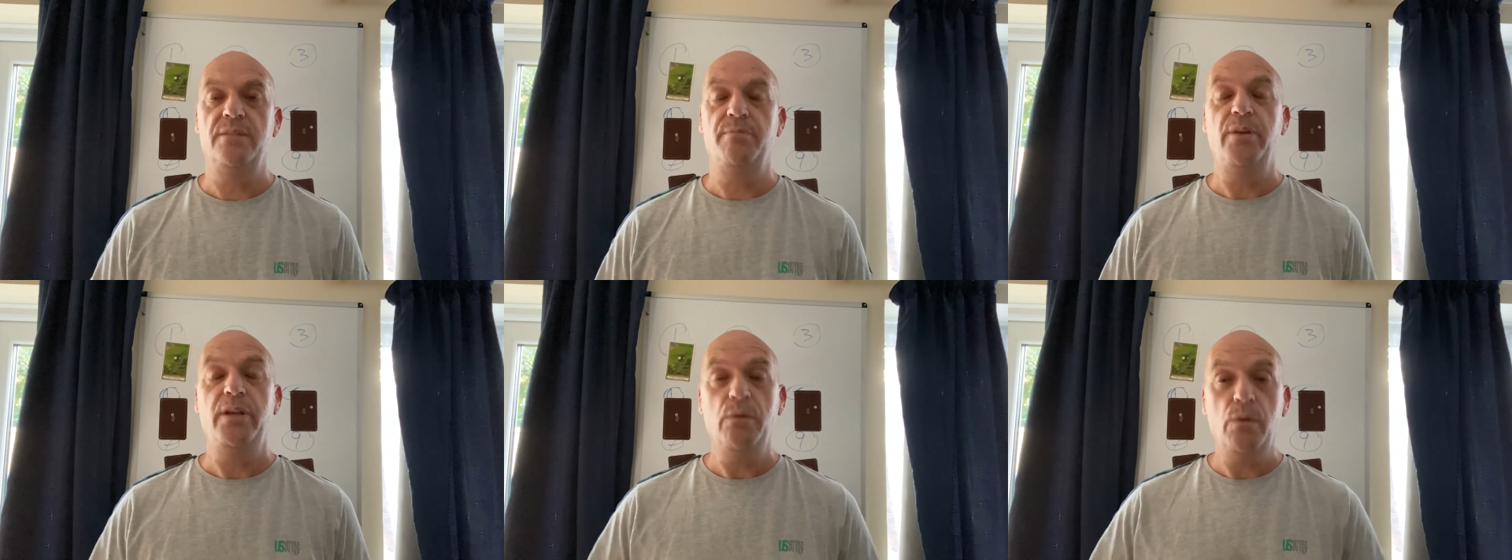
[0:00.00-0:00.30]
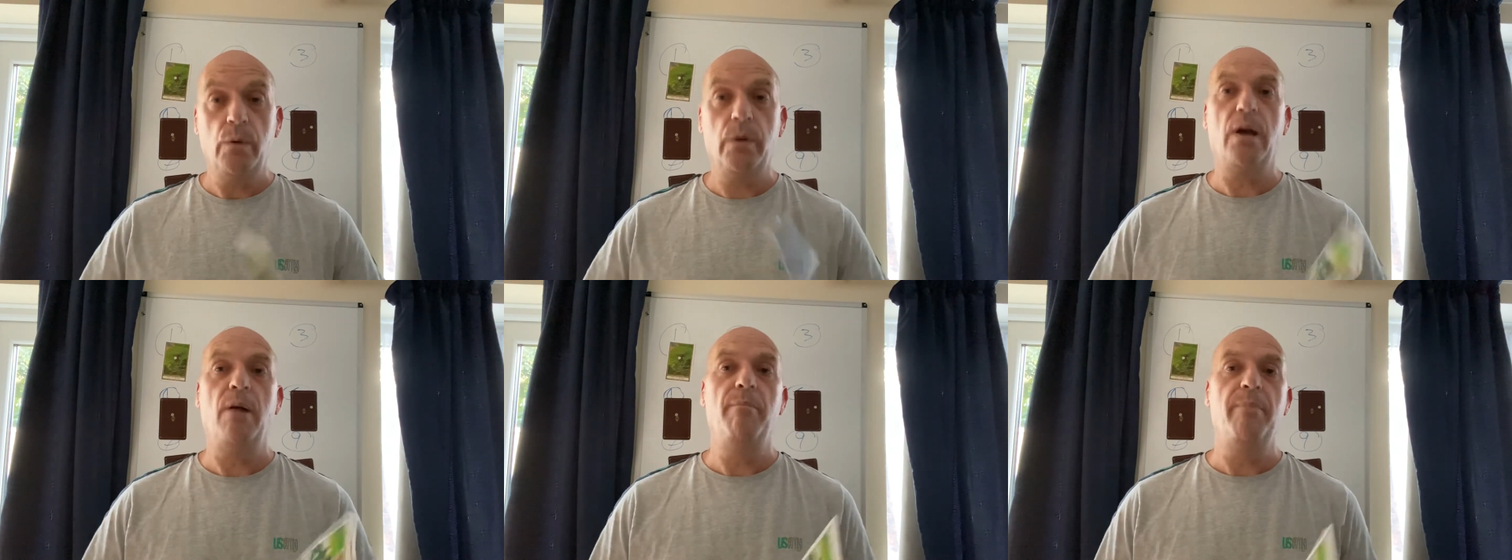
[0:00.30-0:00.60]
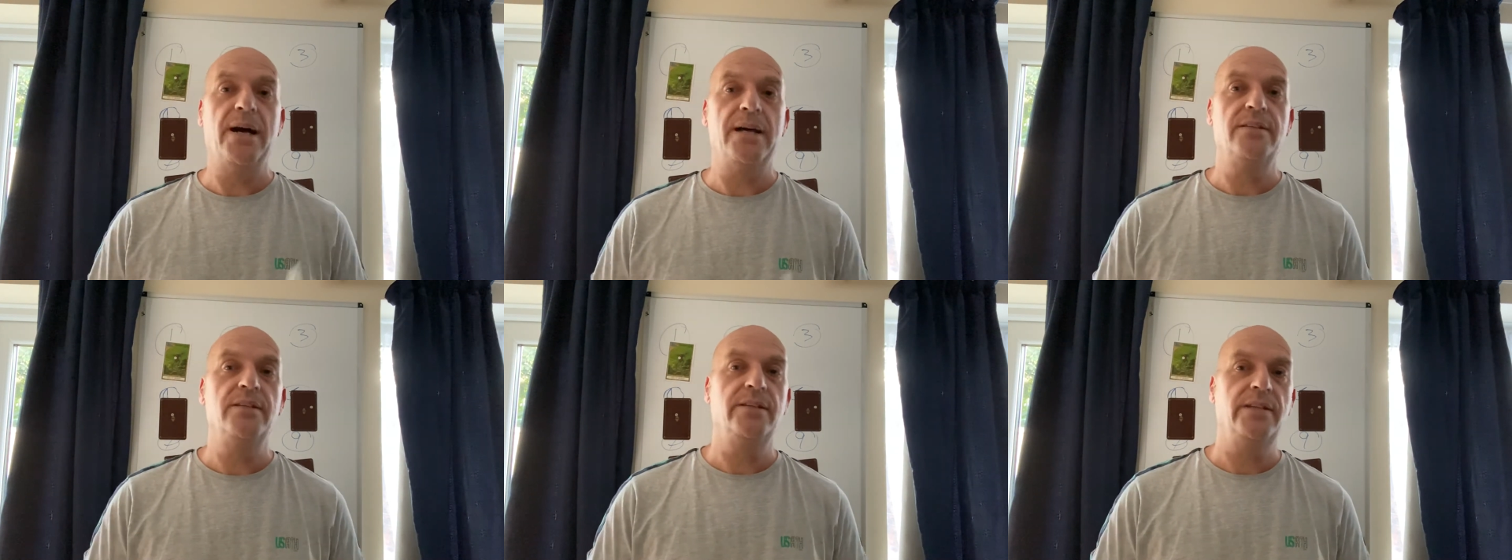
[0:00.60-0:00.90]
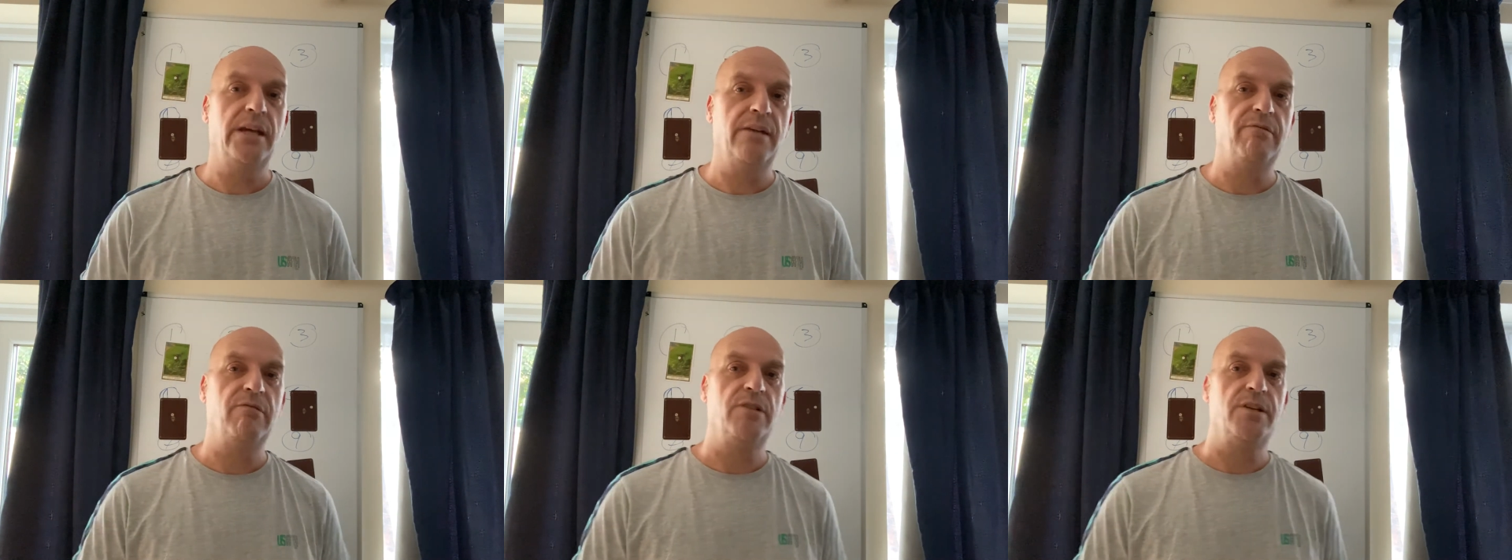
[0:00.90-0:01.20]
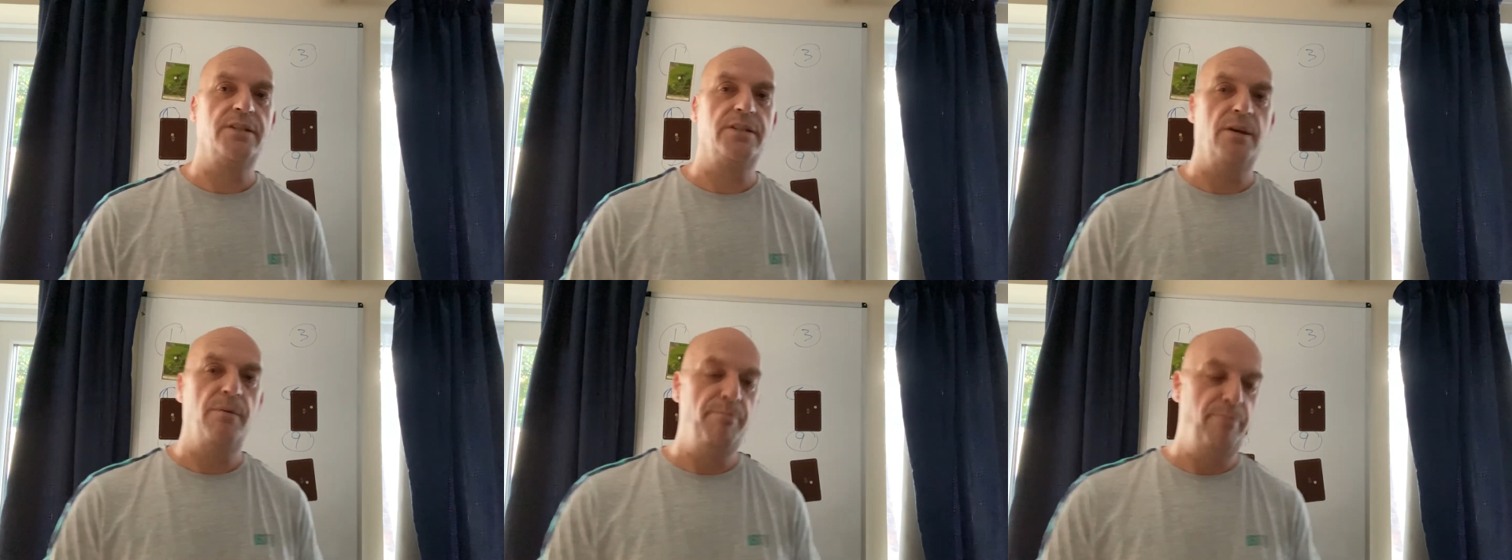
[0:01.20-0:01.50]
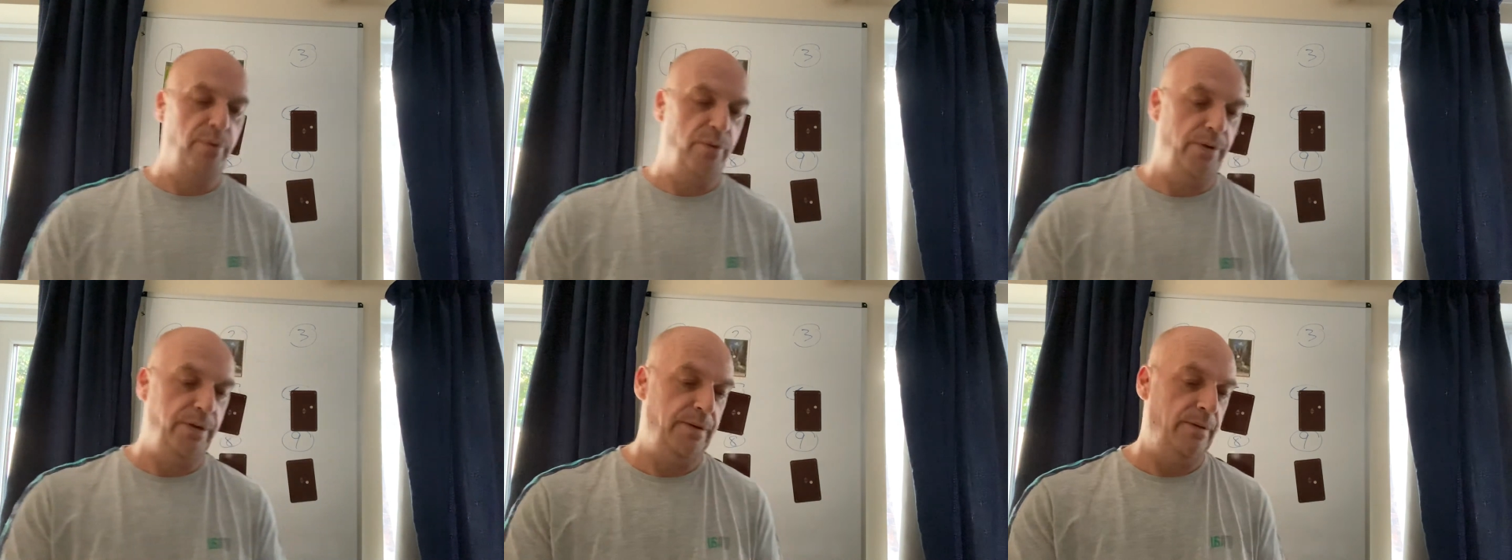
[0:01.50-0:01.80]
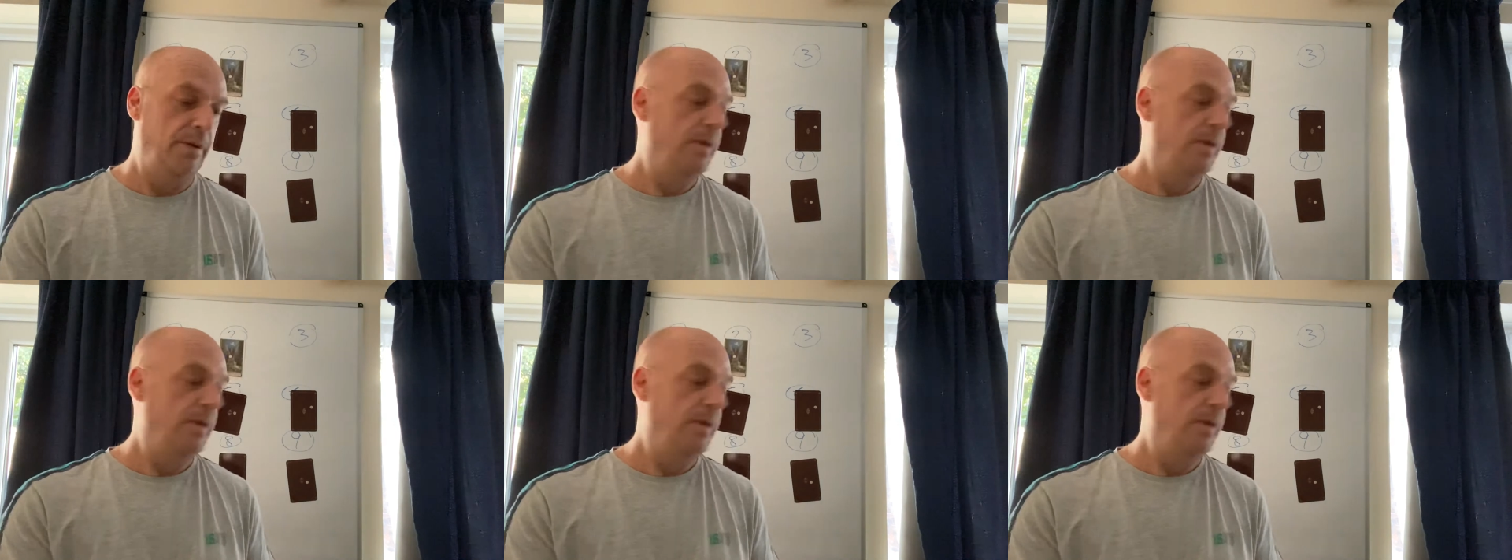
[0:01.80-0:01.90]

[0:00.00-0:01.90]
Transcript: but you all come back together at some point.